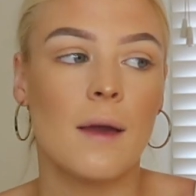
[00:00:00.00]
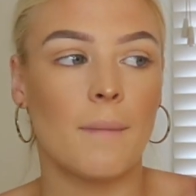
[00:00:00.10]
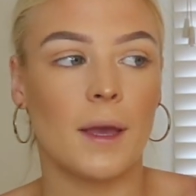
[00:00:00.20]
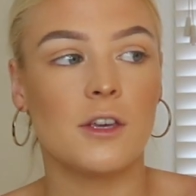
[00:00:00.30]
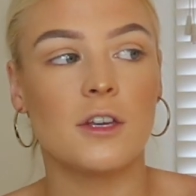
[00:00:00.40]

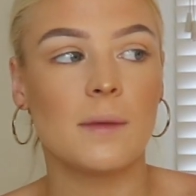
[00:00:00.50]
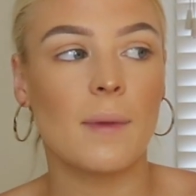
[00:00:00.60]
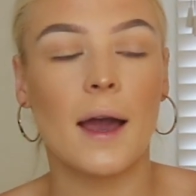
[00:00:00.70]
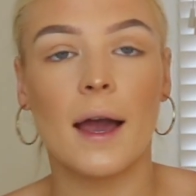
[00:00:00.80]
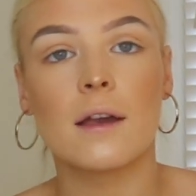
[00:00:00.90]
my uni
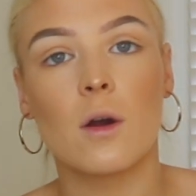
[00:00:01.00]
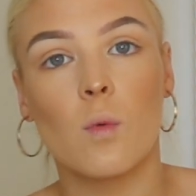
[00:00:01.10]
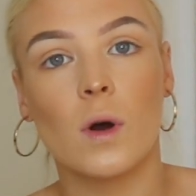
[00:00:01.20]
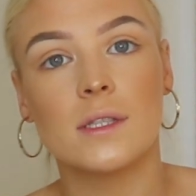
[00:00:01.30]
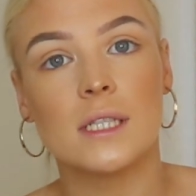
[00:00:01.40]
bag,
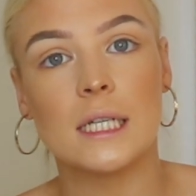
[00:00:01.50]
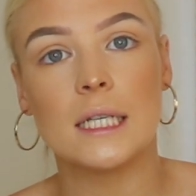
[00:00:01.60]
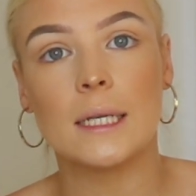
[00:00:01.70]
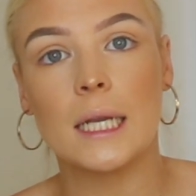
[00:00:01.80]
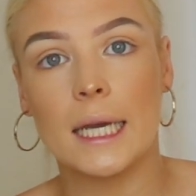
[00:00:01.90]
what's
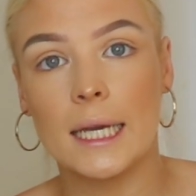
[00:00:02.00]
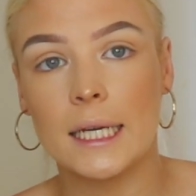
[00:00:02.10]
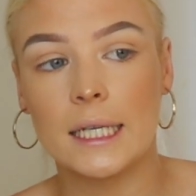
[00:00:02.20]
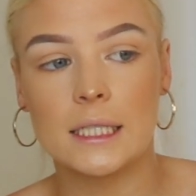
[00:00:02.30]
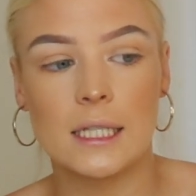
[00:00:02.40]
in
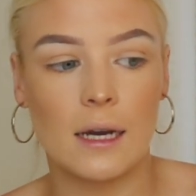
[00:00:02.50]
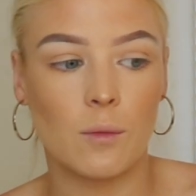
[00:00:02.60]
it,